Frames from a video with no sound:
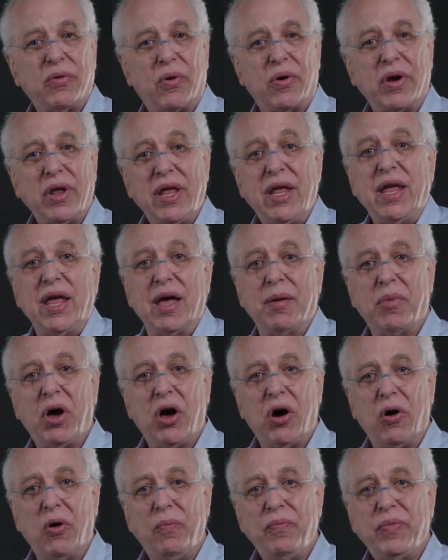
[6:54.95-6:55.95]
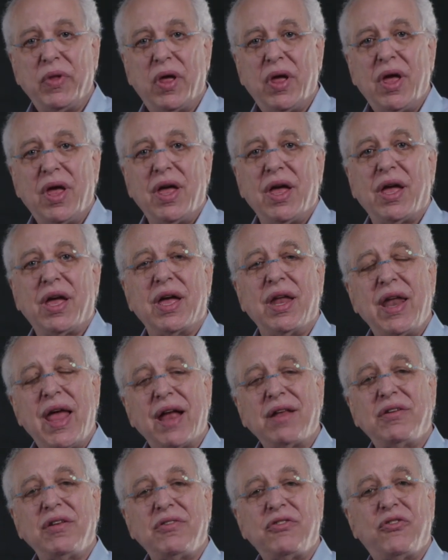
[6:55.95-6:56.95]
or EMO,
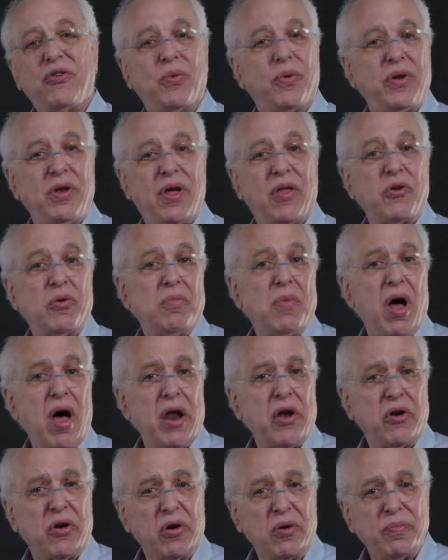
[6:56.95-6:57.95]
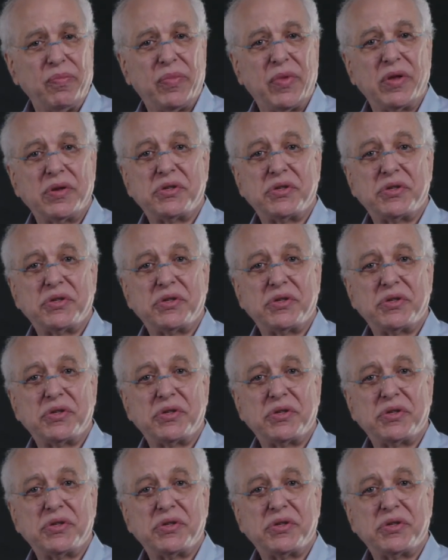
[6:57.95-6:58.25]
connect it to another monitor.